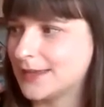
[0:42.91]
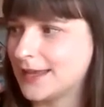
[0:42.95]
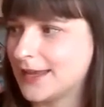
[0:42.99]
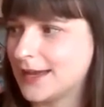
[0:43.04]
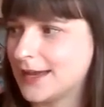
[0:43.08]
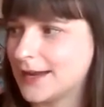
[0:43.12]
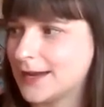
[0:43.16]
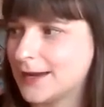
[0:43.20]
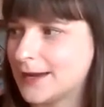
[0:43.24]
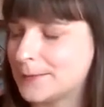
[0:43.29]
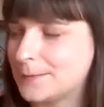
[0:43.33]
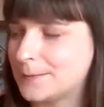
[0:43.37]

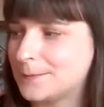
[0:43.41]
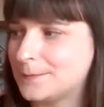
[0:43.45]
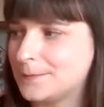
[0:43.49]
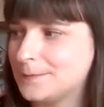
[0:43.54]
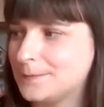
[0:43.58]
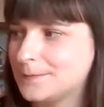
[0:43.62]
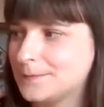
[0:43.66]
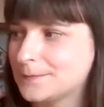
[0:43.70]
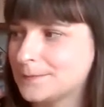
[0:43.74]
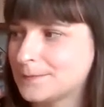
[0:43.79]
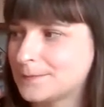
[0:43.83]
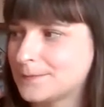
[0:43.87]

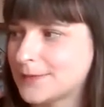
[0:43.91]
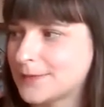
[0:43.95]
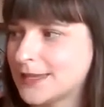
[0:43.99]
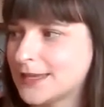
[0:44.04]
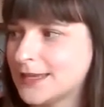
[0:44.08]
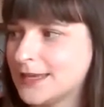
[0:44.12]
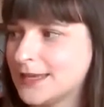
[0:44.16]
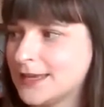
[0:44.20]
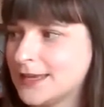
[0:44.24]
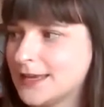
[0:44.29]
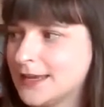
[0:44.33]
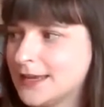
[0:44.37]

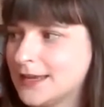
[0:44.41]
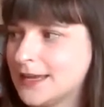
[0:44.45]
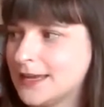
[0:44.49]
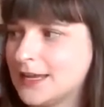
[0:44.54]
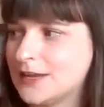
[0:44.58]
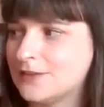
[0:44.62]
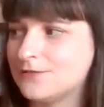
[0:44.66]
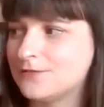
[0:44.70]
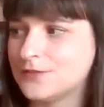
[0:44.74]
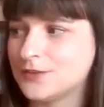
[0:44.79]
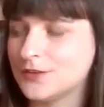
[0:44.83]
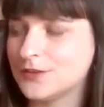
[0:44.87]

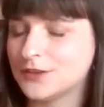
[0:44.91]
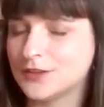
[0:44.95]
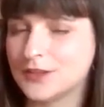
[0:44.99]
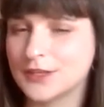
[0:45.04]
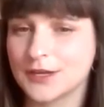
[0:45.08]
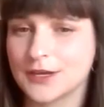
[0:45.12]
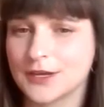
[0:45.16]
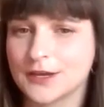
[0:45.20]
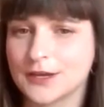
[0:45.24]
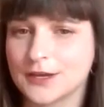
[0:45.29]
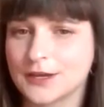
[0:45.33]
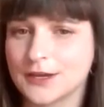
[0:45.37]
if
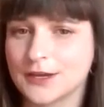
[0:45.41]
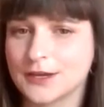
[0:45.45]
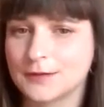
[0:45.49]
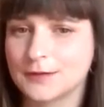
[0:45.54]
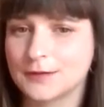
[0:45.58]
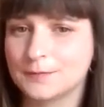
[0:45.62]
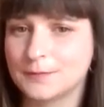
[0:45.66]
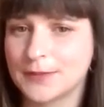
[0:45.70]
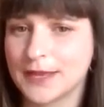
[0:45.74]
the